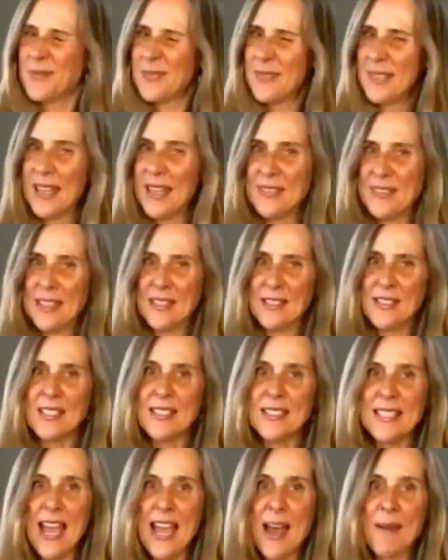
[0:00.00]
And then
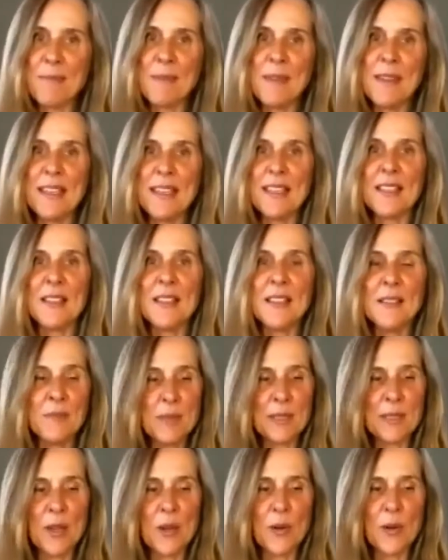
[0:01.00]
just tapping
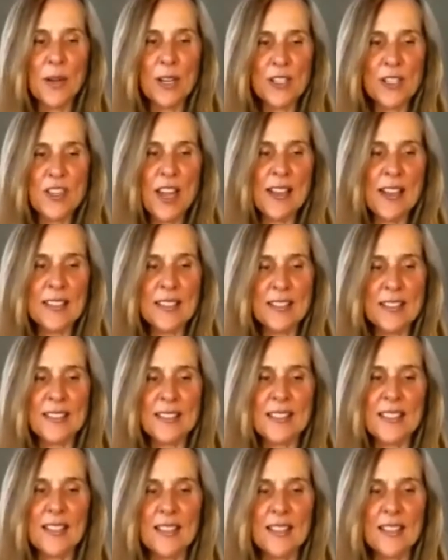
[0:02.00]
below our chest,